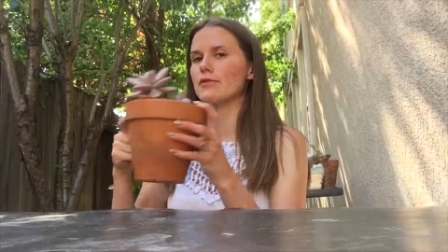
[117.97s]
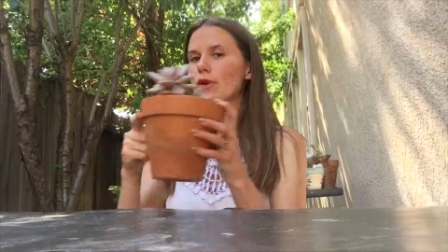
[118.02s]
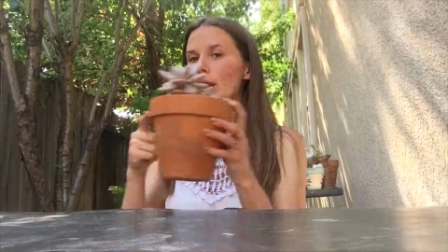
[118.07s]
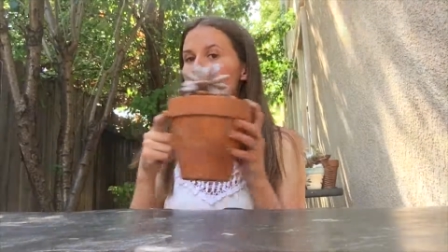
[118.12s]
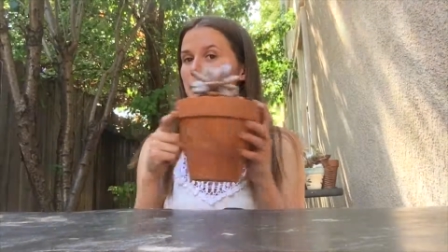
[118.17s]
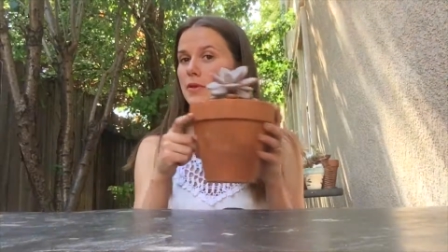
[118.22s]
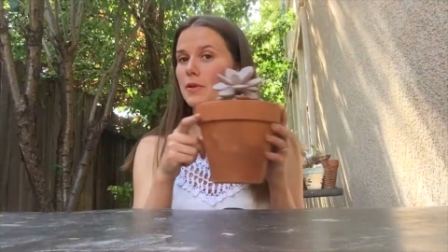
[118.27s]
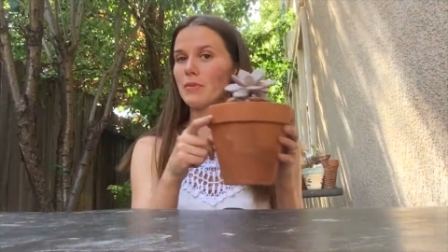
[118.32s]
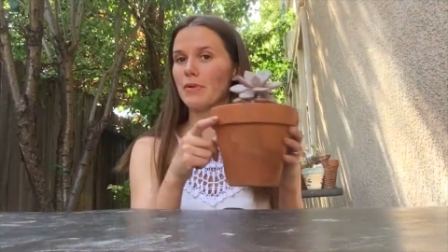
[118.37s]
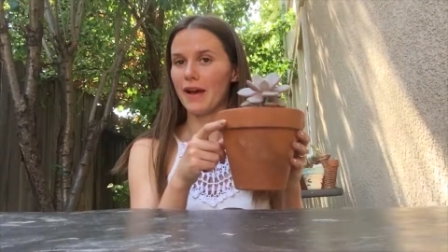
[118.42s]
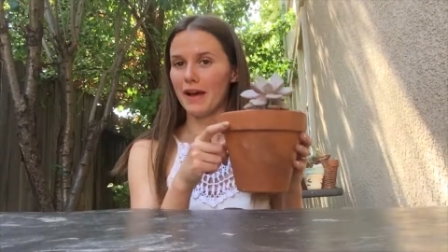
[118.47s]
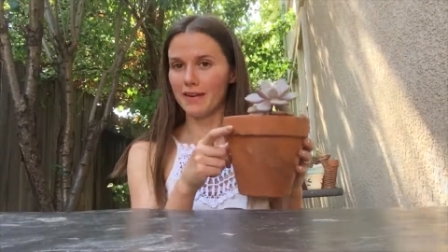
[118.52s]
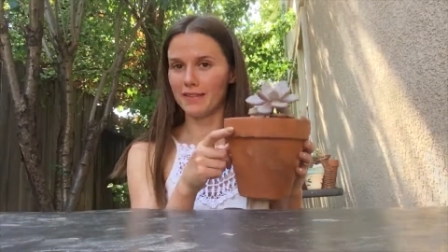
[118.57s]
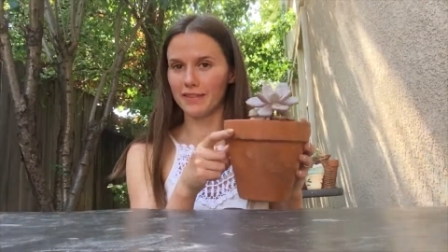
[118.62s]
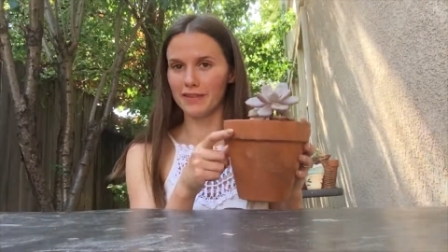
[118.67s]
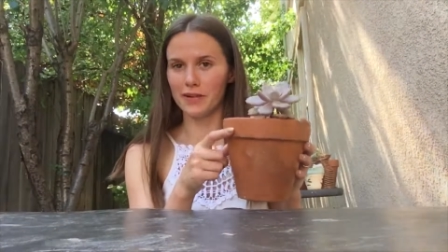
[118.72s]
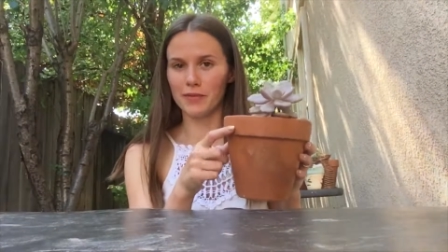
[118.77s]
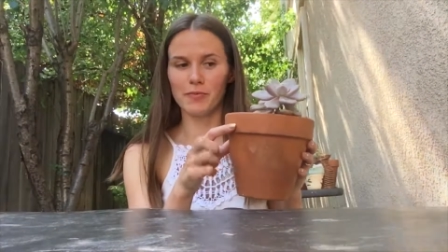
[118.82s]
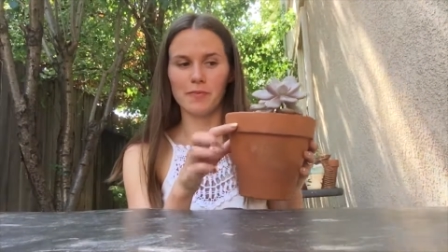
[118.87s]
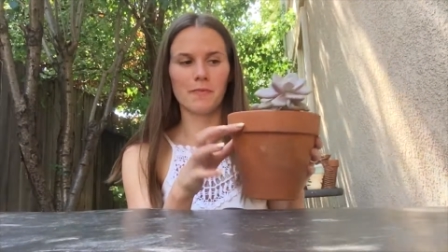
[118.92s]

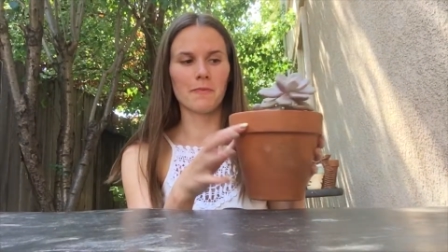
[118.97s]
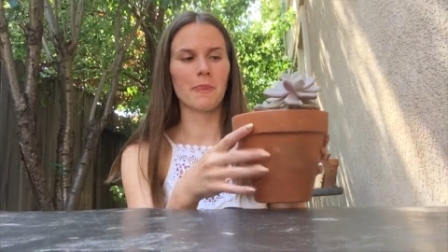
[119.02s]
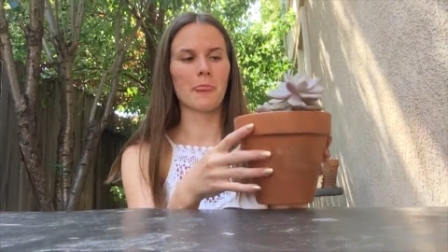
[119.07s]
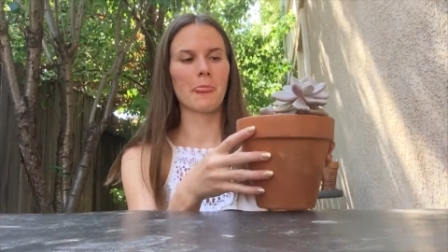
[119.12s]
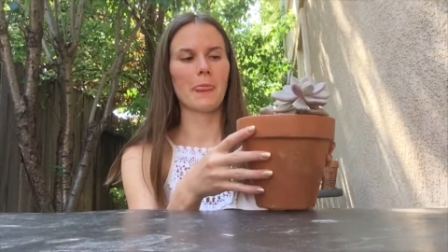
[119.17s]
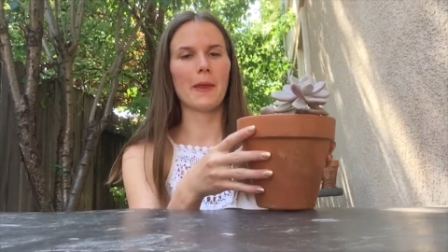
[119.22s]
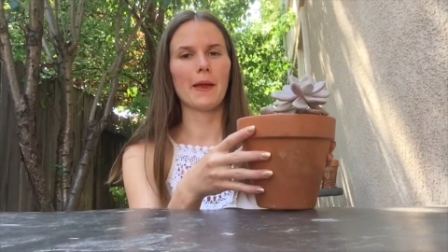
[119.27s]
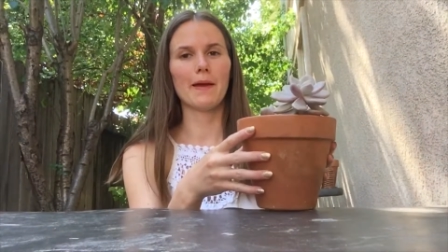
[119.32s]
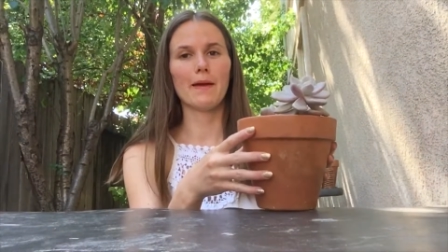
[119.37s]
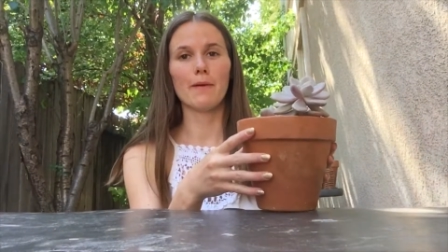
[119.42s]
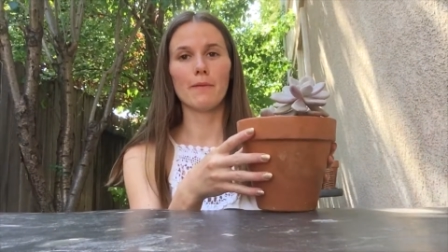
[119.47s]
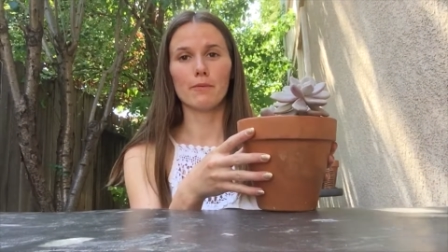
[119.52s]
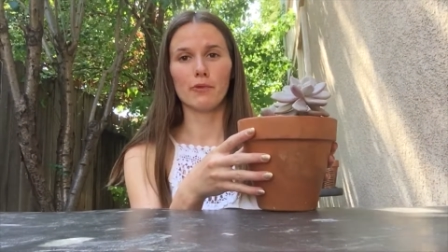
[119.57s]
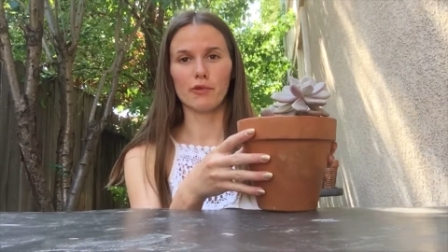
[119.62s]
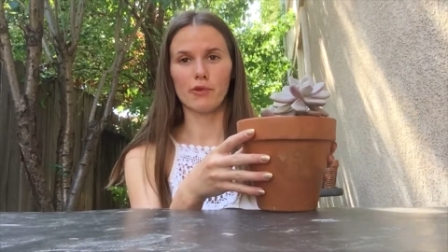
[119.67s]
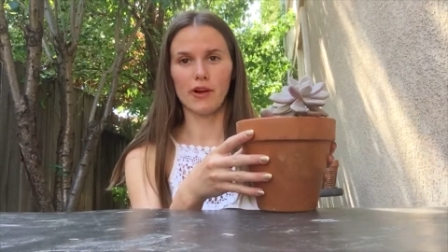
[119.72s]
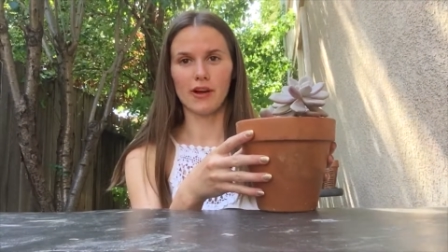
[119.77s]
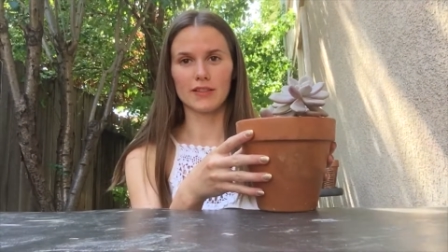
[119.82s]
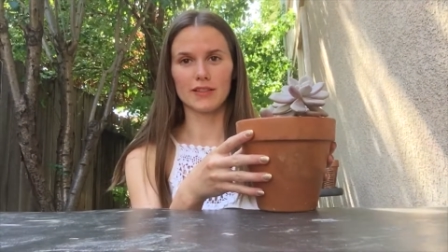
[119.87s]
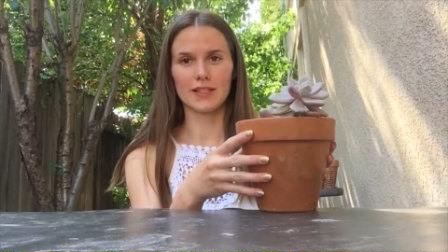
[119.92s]
Graptopetalum
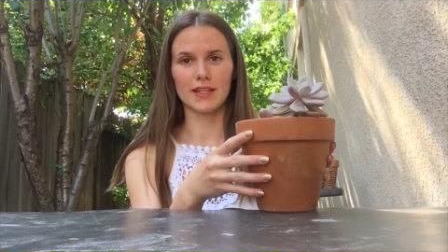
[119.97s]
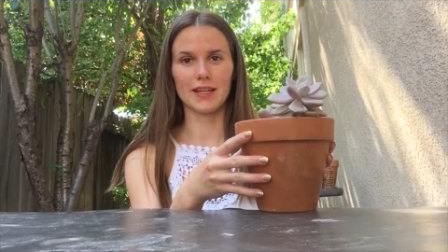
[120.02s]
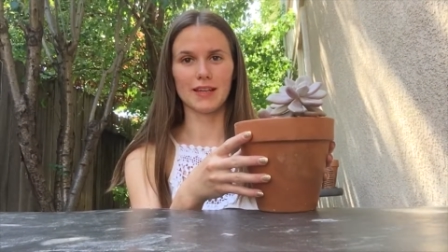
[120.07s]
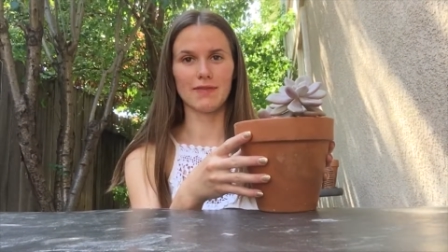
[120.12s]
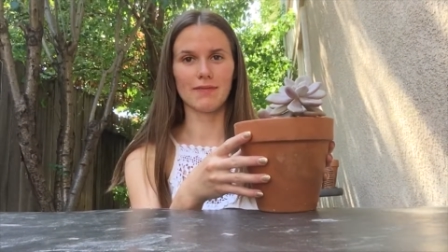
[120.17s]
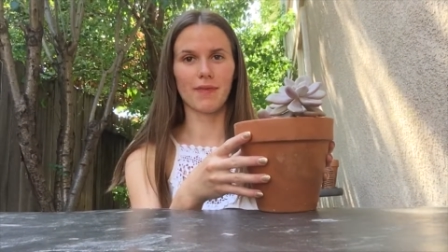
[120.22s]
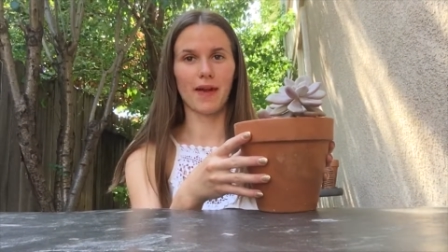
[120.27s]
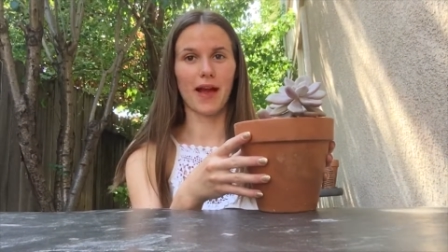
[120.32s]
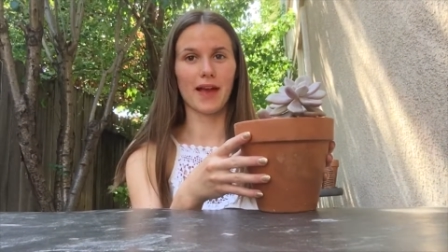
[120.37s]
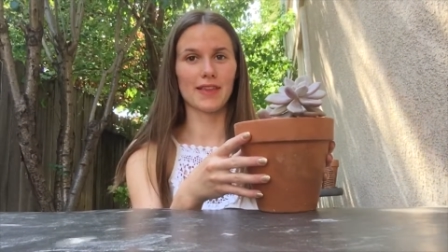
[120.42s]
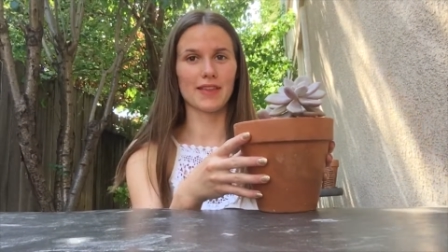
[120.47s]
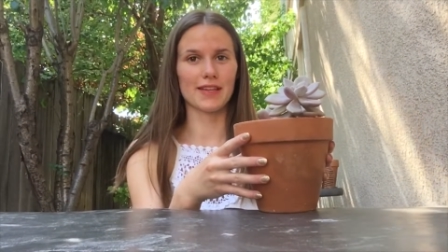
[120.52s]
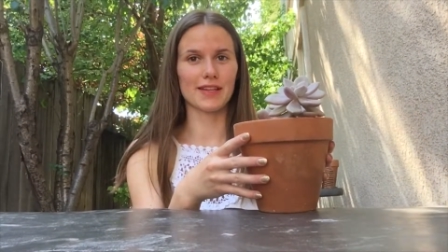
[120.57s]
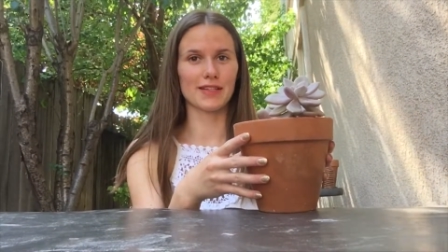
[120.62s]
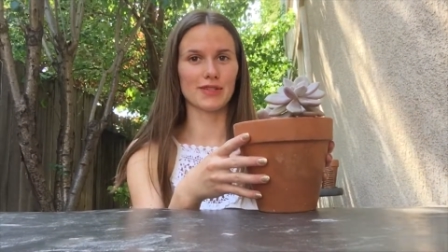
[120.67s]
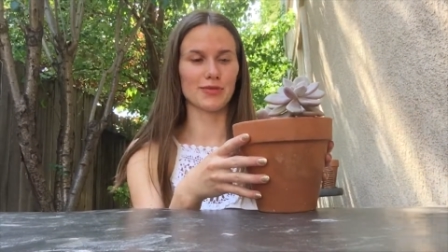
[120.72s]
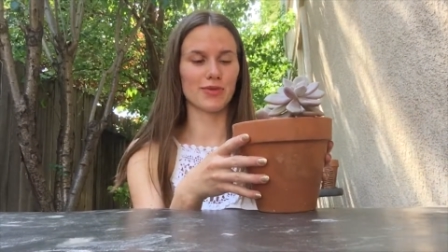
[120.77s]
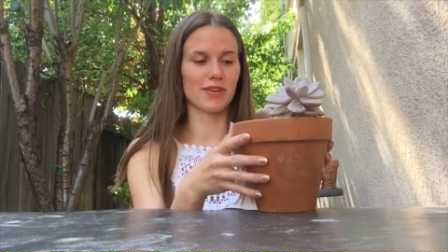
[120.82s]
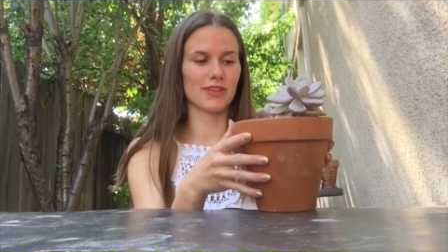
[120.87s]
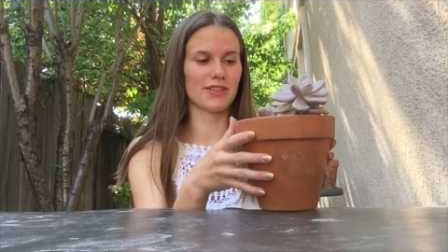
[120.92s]
Morosky, I think
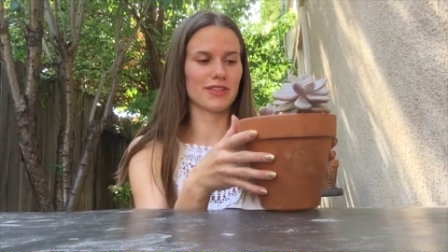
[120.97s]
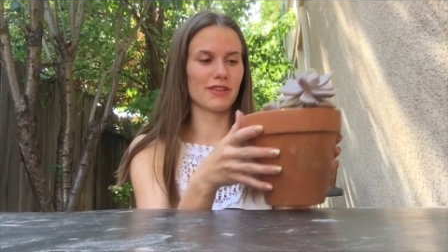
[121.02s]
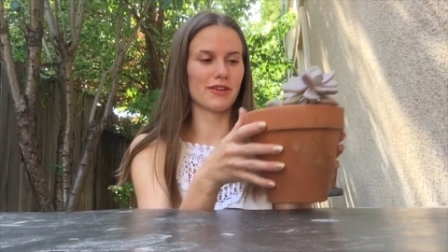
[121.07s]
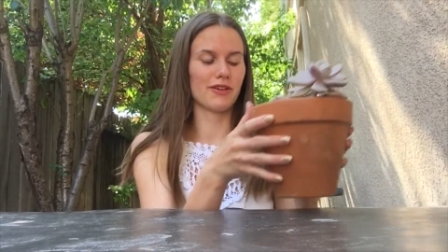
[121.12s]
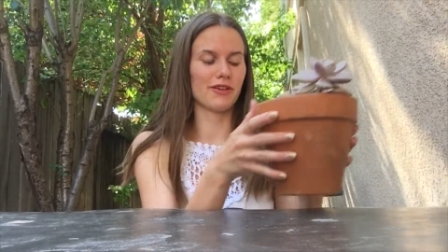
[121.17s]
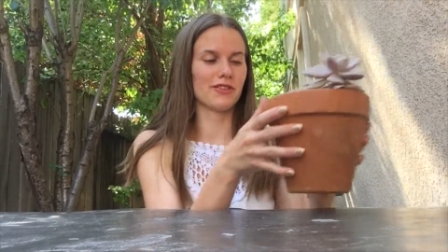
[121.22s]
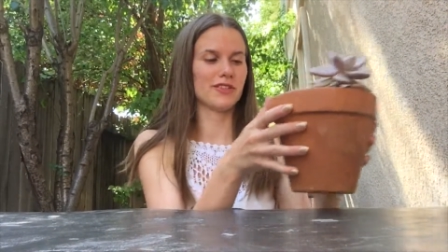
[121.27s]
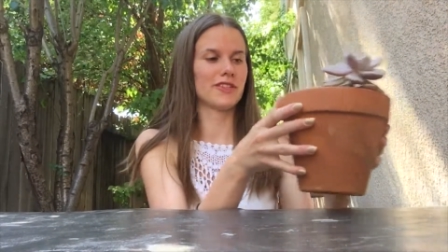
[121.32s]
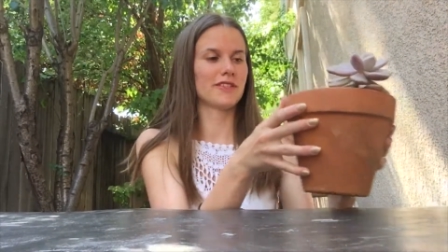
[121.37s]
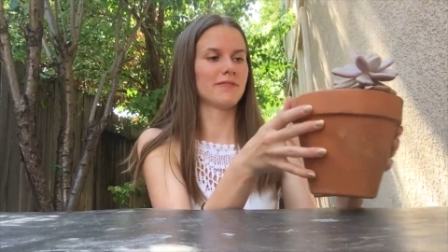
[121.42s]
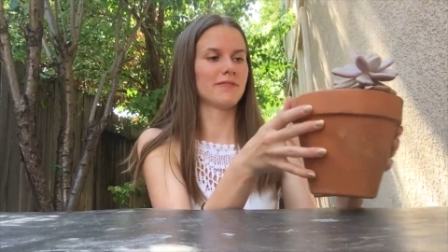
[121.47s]
is what it's called.